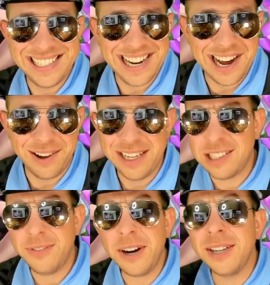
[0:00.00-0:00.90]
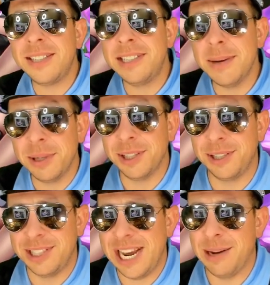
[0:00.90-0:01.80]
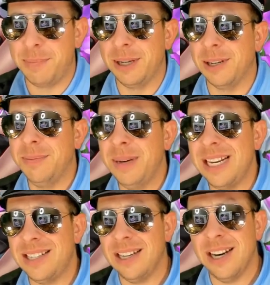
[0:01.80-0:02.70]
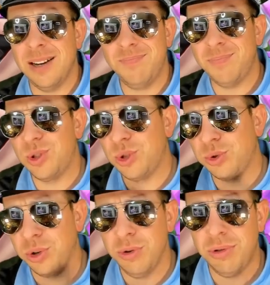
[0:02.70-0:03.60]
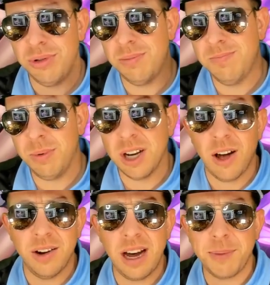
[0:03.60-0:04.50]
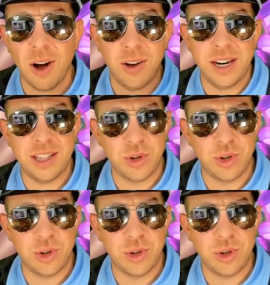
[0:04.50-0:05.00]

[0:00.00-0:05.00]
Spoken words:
town. It's a very similar tank build. It's a Truth. I'm calling it the